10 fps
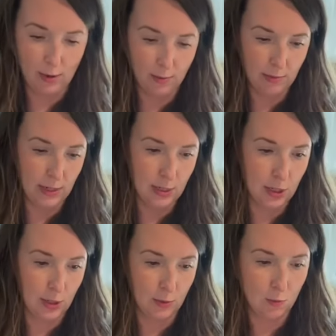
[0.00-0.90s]
probably
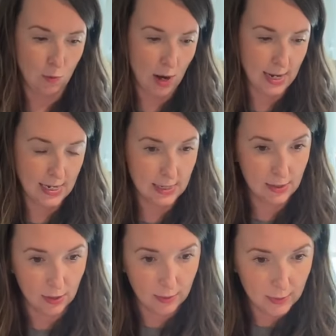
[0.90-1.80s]
do white,
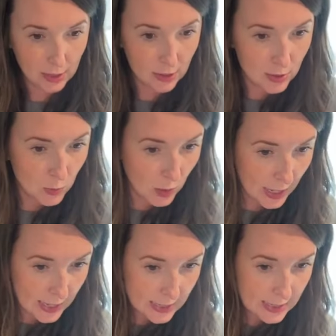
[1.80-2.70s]
so I'm going to use
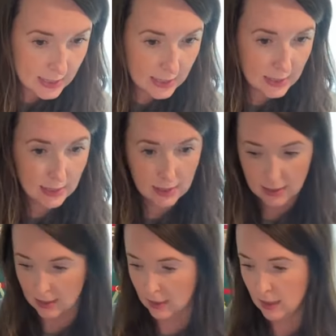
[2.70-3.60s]
white.
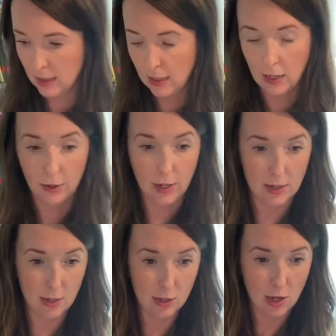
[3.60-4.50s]
Okay,
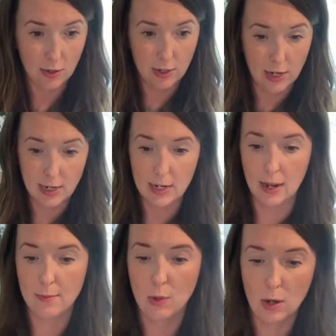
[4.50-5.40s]
they're
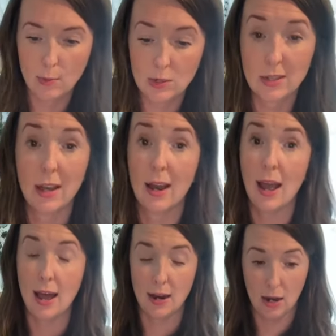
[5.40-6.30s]
$1.99, Barbara said,
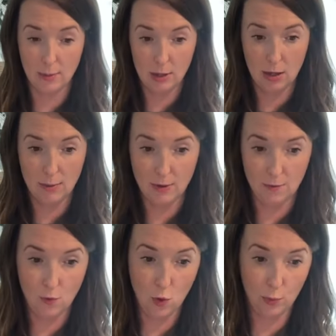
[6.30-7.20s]
at Hobby Lobby
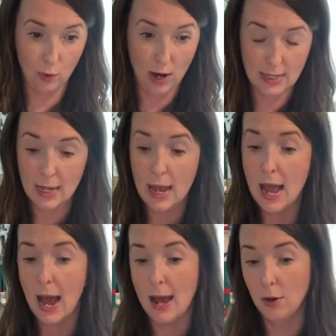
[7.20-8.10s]
full price.
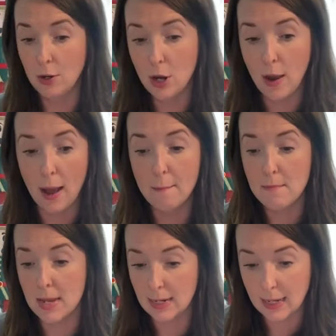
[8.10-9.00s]
I don't know how
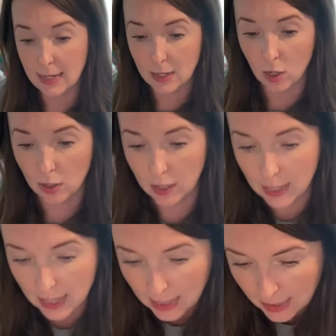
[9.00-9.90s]
many are
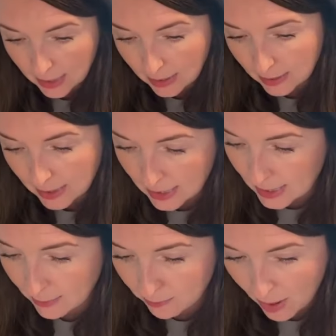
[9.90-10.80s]
in
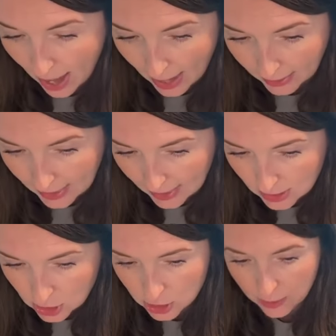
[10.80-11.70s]
the
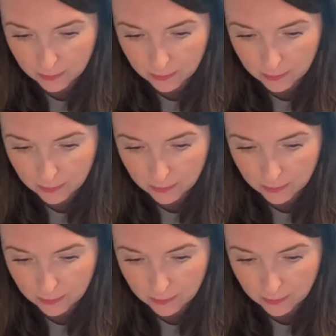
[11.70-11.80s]
package.